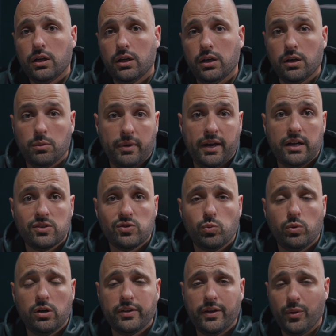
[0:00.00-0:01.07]
as
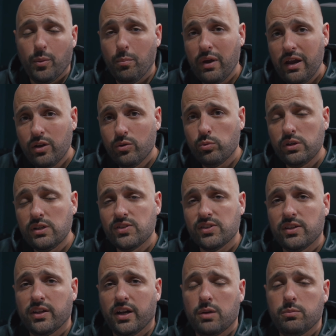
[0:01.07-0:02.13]
well. Now, the main
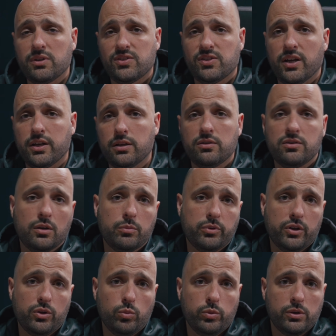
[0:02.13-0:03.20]
reason that I'm excited to
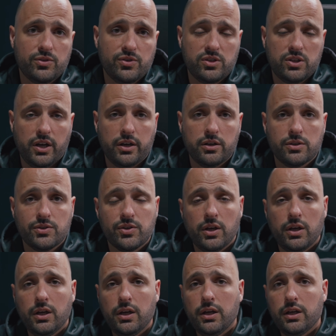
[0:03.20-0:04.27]
upgrade the wheels and tires
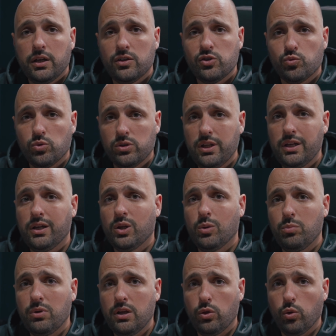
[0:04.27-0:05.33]
is really going
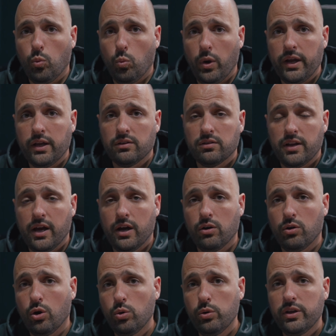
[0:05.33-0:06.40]
to be the weight. Now,
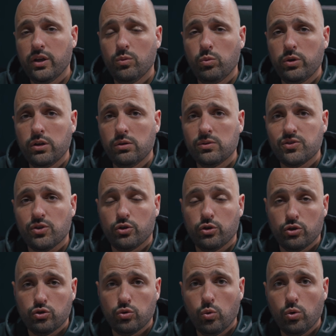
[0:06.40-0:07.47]
OEM wheels are
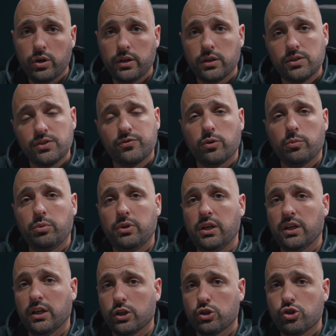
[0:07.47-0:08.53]
notorious for
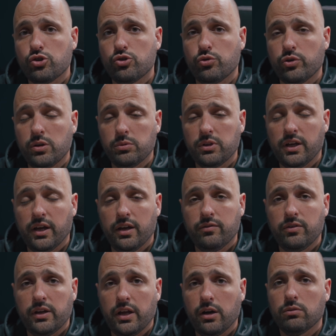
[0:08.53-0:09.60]
being extremely
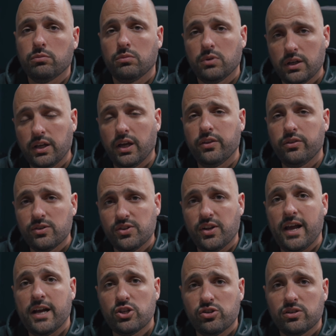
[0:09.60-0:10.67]
heavy. Now, again, there's an
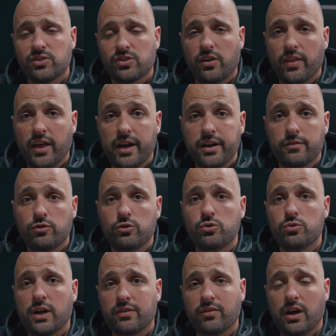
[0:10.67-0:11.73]
asterisk on that. If you
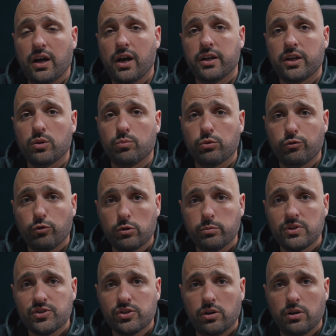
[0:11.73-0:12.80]
do have a high-end
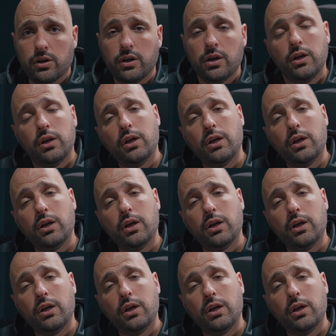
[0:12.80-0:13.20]
performance car,